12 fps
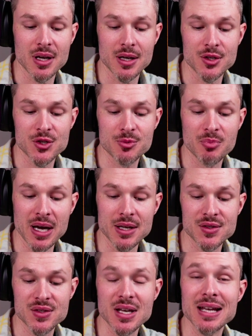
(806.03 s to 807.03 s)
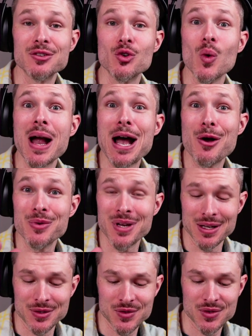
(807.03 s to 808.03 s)
uh, despite said
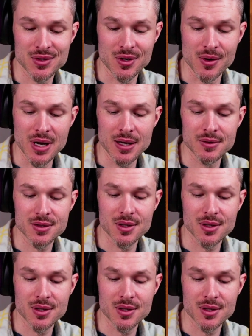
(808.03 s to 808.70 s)
groundings, all right?